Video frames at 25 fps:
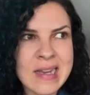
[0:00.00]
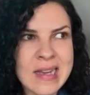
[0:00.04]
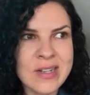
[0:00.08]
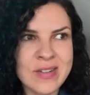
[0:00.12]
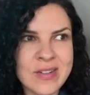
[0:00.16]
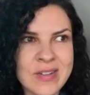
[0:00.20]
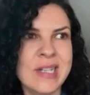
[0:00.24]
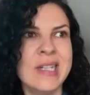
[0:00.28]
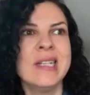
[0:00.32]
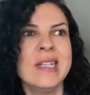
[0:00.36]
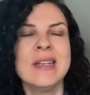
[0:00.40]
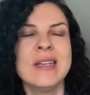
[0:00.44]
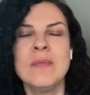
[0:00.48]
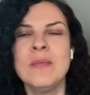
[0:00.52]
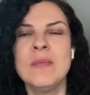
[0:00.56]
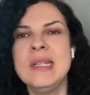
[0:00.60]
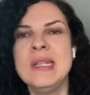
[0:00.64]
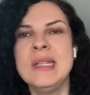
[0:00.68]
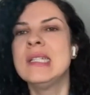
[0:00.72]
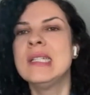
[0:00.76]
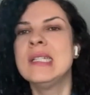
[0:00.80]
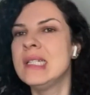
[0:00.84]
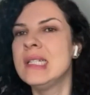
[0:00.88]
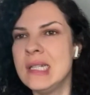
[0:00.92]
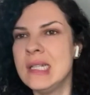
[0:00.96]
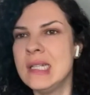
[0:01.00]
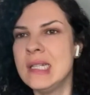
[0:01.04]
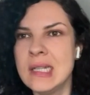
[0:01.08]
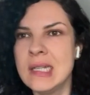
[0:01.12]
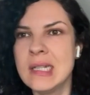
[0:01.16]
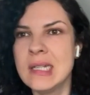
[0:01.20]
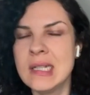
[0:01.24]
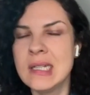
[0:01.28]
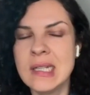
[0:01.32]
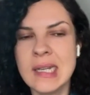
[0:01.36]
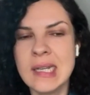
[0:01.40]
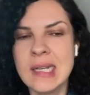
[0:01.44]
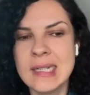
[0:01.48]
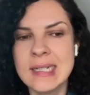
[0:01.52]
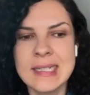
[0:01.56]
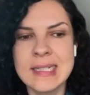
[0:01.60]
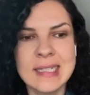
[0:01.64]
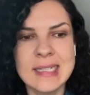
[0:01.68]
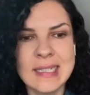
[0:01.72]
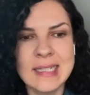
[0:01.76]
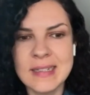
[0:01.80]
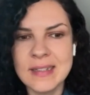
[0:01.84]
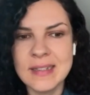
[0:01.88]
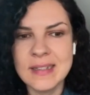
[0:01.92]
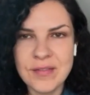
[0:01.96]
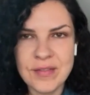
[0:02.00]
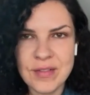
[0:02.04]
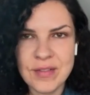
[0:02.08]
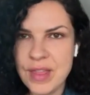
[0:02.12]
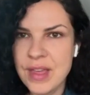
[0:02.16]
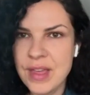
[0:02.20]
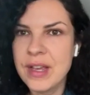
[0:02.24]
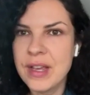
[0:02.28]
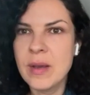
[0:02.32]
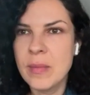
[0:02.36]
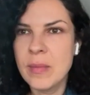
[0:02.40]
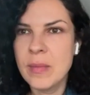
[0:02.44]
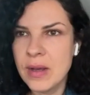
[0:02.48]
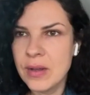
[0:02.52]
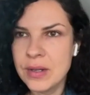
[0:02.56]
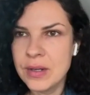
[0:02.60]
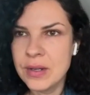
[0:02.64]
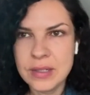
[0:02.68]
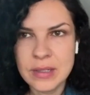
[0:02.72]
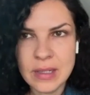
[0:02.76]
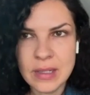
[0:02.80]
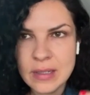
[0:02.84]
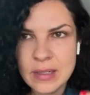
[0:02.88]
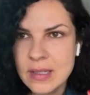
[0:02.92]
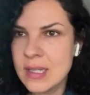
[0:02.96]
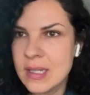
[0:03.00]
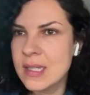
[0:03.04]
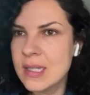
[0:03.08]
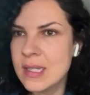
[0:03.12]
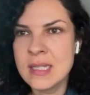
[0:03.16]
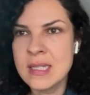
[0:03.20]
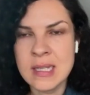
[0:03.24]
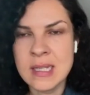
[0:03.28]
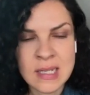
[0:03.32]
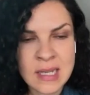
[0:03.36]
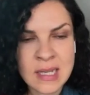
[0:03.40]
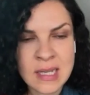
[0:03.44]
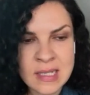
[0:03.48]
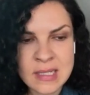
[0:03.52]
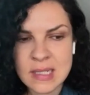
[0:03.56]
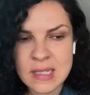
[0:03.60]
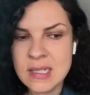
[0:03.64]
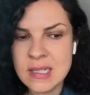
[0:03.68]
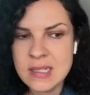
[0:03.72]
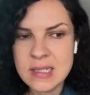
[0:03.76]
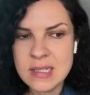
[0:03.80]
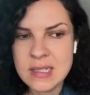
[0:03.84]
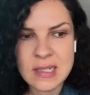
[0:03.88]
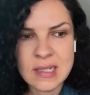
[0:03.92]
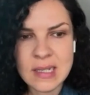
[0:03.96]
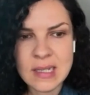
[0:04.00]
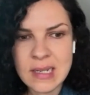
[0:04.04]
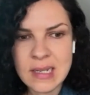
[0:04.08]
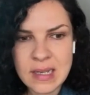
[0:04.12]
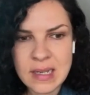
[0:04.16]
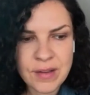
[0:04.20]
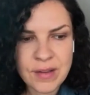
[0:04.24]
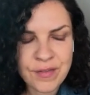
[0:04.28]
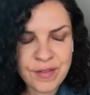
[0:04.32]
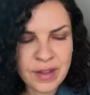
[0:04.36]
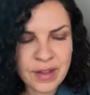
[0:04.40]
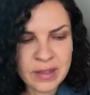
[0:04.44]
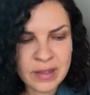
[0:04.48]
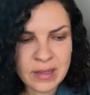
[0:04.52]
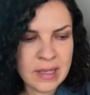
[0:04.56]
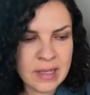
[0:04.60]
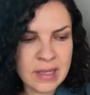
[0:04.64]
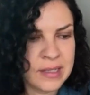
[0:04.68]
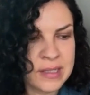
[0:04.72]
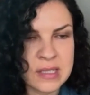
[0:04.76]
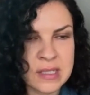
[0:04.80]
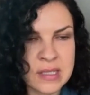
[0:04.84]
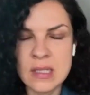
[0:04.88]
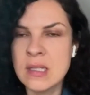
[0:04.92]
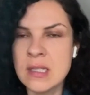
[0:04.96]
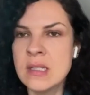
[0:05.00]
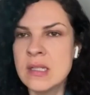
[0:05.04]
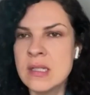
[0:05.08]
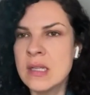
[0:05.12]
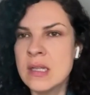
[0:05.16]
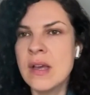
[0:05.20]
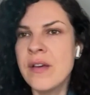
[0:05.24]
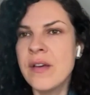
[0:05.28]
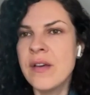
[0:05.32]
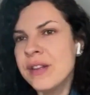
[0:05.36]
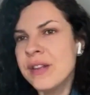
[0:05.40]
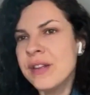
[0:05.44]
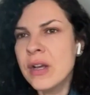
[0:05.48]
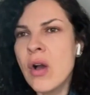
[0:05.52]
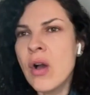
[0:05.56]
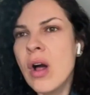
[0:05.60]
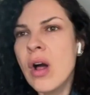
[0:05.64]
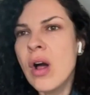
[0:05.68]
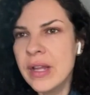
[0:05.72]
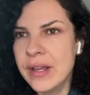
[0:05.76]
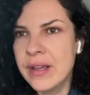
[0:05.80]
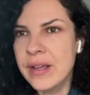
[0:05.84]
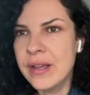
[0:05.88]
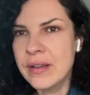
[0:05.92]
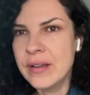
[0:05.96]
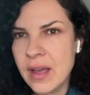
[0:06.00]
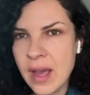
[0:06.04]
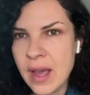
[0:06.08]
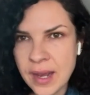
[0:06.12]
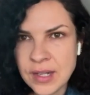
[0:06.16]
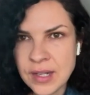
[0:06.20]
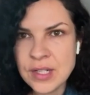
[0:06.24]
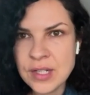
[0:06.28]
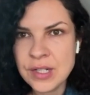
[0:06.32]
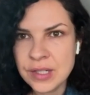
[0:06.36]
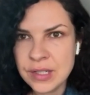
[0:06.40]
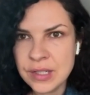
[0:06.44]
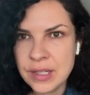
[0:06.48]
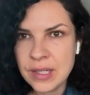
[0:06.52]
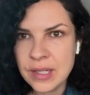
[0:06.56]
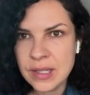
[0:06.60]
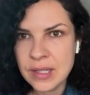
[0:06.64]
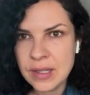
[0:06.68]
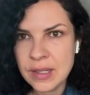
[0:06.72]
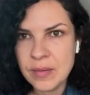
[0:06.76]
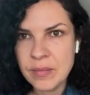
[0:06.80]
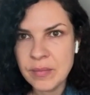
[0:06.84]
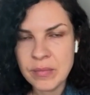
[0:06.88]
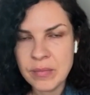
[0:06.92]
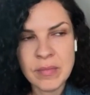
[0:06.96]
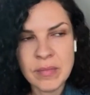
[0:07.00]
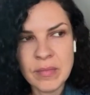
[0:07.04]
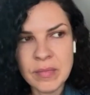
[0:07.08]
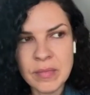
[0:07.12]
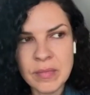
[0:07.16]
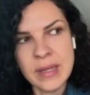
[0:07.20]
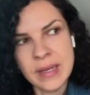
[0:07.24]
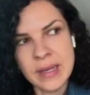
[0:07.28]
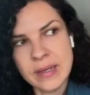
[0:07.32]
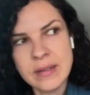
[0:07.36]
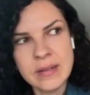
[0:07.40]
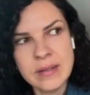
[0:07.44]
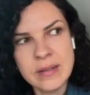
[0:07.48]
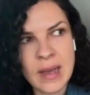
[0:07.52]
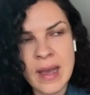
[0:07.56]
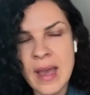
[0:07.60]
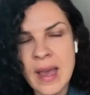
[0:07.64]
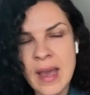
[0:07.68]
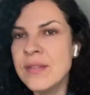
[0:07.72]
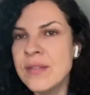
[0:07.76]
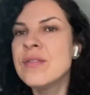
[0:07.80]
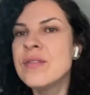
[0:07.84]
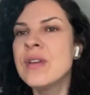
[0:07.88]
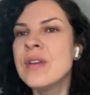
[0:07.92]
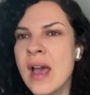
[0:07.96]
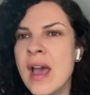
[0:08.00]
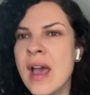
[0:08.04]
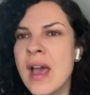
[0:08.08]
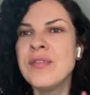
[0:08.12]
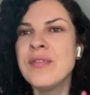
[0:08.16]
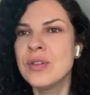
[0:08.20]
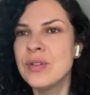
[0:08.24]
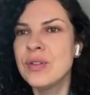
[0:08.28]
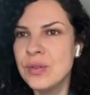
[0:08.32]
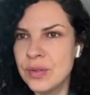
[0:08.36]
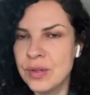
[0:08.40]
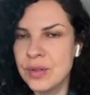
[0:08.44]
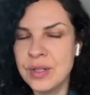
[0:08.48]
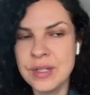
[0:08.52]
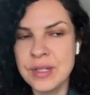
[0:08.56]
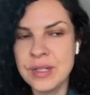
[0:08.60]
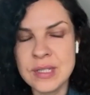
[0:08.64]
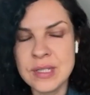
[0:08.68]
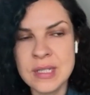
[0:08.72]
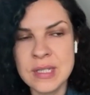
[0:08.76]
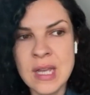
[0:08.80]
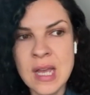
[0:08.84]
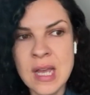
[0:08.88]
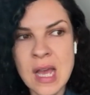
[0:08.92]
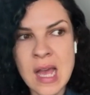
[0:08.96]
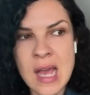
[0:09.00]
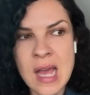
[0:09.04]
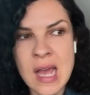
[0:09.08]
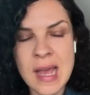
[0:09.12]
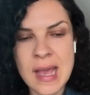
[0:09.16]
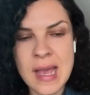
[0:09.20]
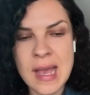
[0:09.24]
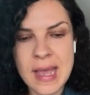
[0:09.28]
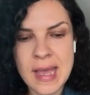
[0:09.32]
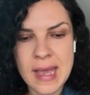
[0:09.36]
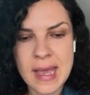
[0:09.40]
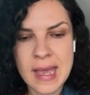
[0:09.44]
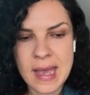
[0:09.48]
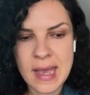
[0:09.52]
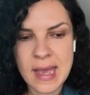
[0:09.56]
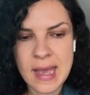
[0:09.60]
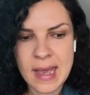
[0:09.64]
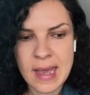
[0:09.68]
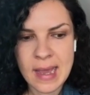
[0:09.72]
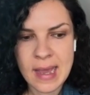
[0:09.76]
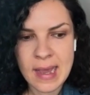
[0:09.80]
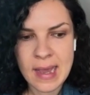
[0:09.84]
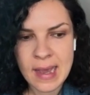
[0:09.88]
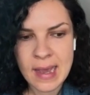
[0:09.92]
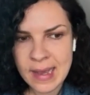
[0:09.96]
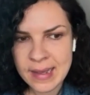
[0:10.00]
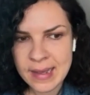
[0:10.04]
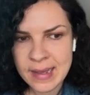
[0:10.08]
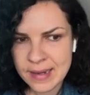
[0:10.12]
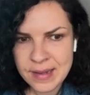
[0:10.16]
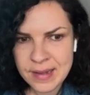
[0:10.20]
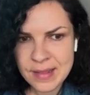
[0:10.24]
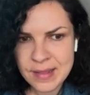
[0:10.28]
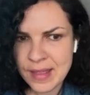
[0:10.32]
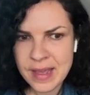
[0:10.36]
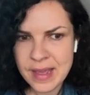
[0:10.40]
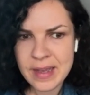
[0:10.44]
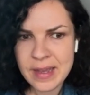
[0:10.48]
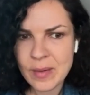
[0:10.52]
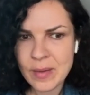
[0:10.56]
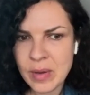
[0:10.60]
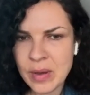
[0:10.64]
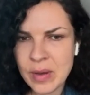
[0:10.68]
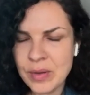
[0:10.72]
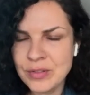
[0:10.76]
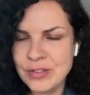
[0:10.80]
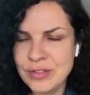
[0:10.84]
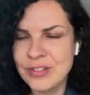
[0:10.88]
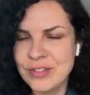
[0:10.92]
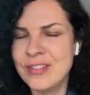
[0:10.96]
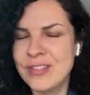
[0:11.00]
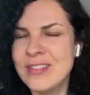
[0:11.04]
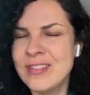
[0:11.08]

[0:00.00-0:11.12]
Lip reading: agreed immediately. Like I didn't even think about it. Like I said yes instantly. I felt a calling actually. Like I have to do this, and I didn't think about